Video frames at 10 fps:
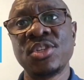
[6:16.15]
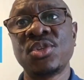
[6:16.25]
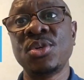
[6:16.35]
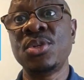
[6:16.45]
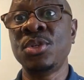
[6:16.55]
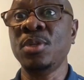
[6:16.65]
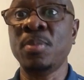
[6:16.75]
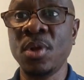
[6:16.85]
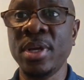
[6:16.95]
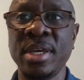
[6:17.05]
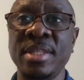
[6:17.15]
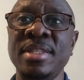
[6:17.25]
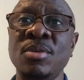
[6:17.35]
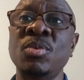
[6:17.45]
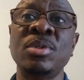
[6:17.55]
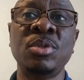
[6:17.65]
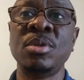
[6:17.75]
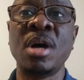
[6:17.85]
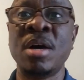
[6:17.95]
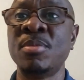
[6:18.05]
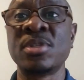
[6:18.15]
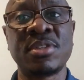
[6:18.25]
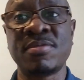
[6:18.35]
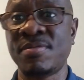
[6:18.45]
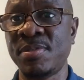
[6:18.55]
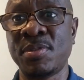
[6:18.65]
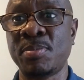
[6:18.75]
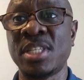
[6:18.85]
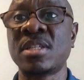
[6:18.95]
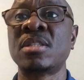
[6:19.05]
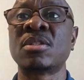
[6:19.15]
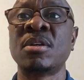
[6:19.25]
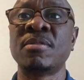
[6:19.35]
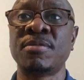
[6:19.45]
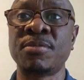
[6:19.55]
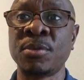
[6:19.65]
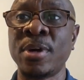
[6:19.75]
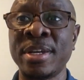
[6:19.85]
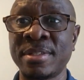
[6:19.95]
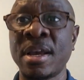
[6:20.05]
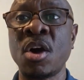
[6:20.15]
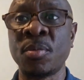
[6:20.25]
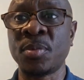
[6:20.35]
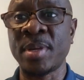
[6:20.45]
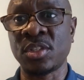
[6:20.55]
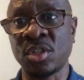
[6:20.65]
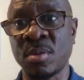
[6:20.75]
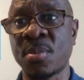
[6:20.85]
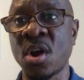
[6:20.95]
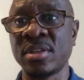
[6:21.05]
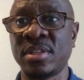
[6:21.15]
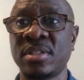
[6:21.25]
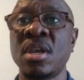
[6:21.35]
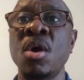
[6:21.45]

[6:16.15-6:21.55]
So Yoast plugin will do almost fifty percent of your entire optimization process.